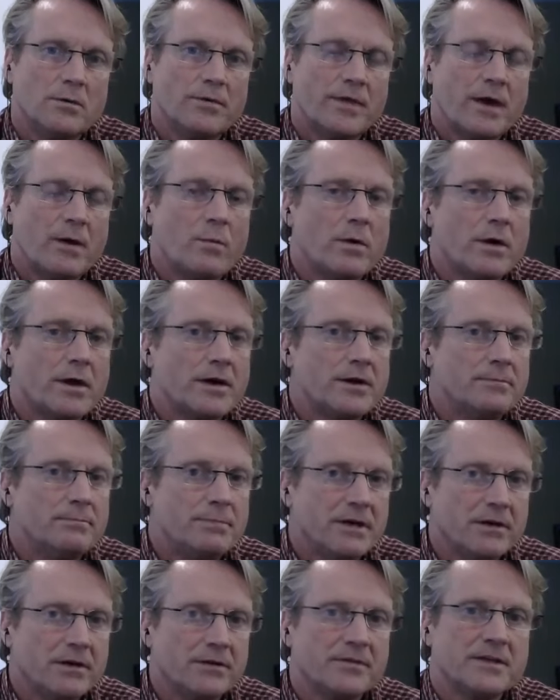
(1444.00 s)
they want to
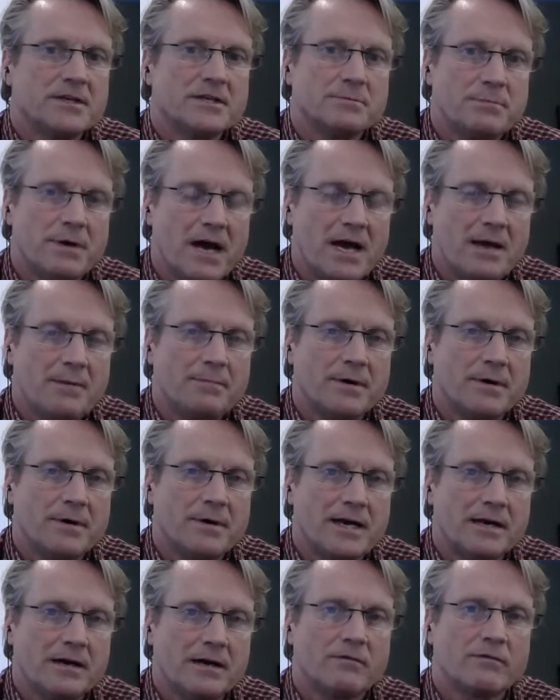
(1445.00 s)
build this
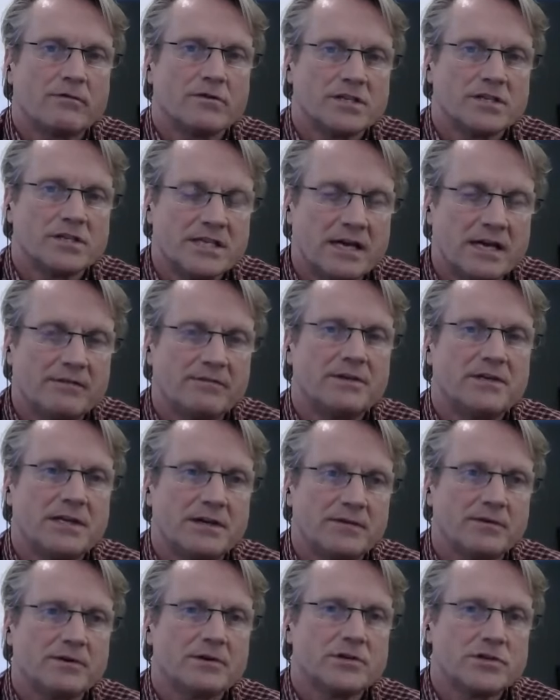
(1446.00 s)
pipeline over 7
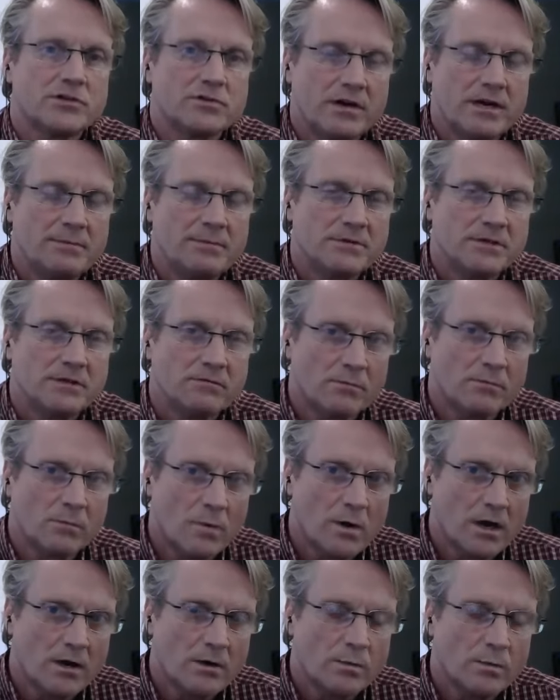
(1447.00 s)
different streams and
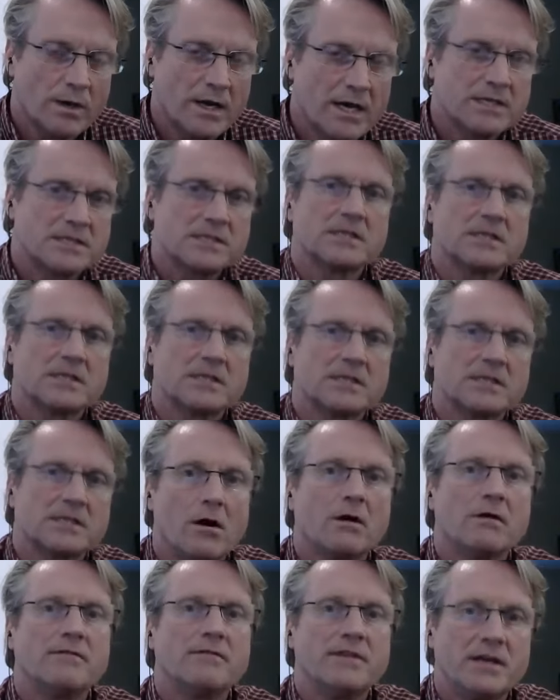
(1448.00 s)
waterways and
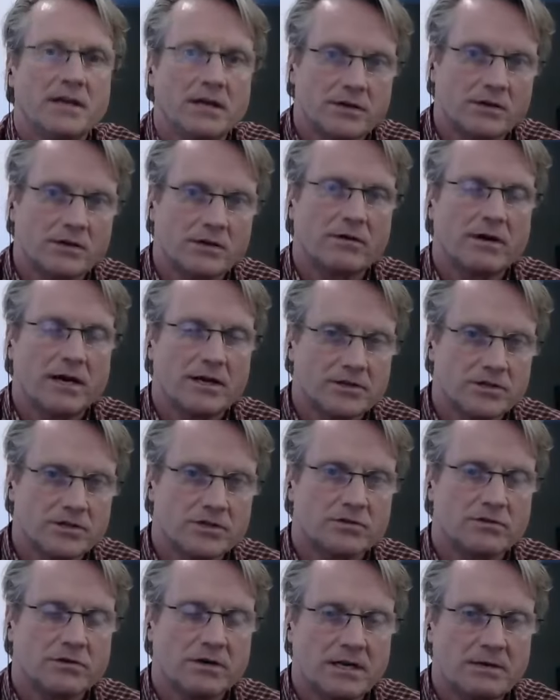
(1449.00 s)
all of the underground
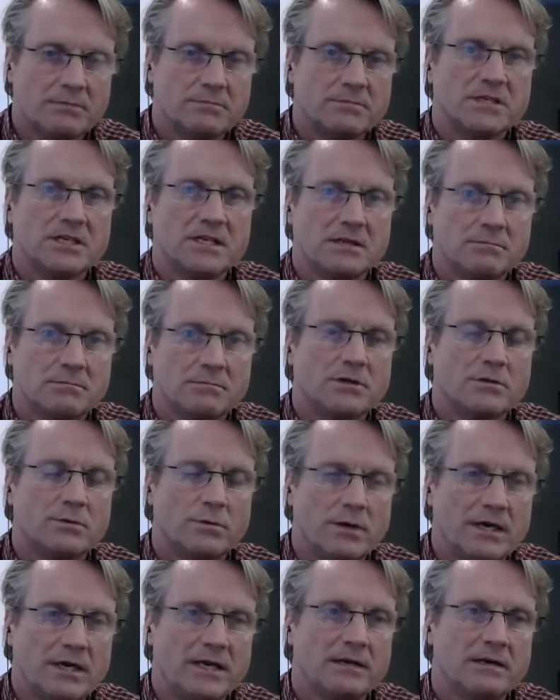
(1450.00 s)
streams in
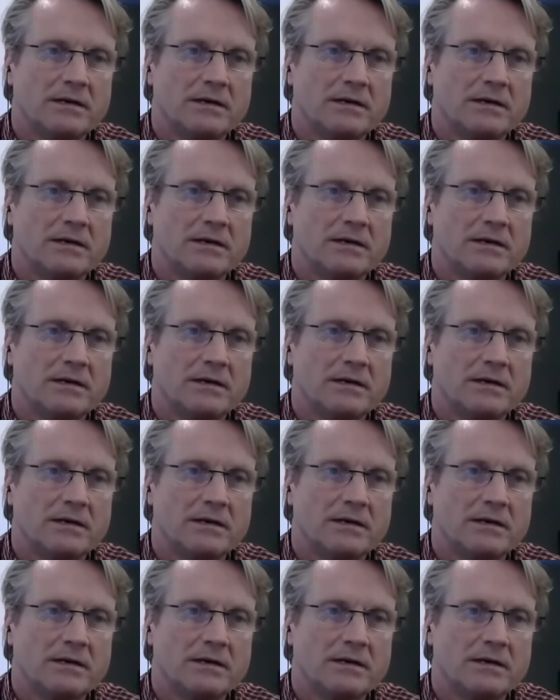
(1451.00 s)
between.